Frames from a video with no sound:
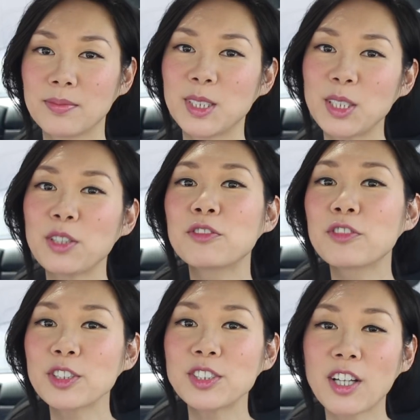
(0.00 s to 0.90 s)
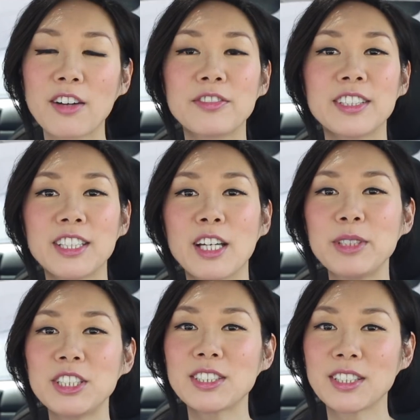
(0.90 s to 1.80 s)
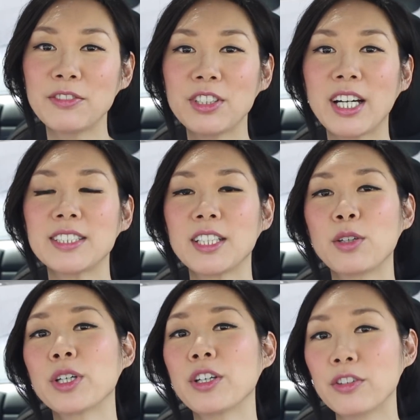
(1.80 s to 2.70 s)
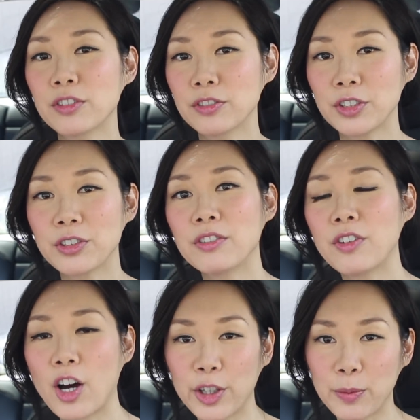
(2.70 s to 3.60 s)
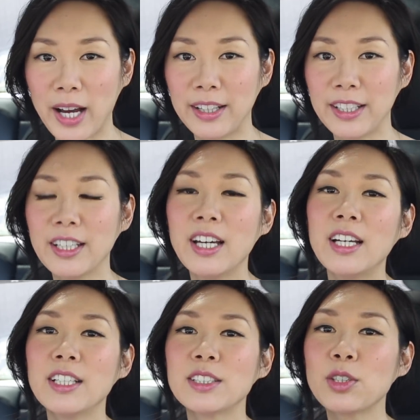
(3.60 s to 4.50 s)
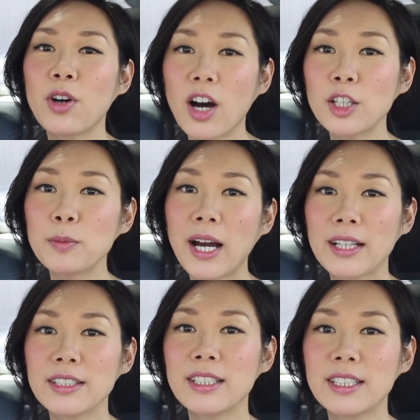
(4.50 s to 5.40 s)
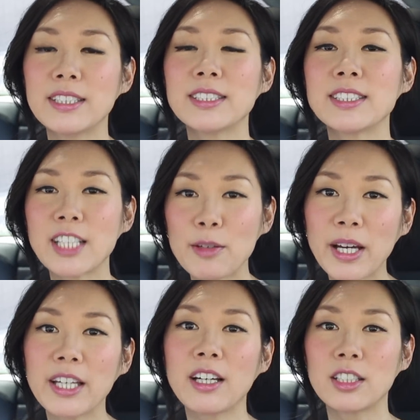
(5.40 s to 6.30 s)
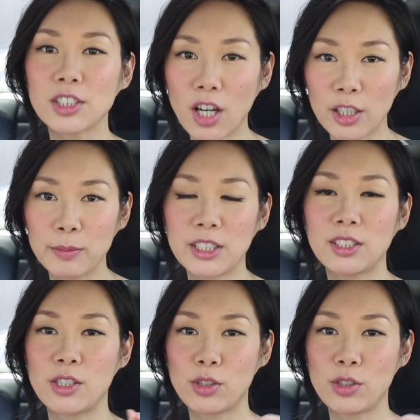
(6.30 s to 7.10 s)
So first off, let me just give you guys a quick overview of Autopilot. So Autopilot is semi-autonomous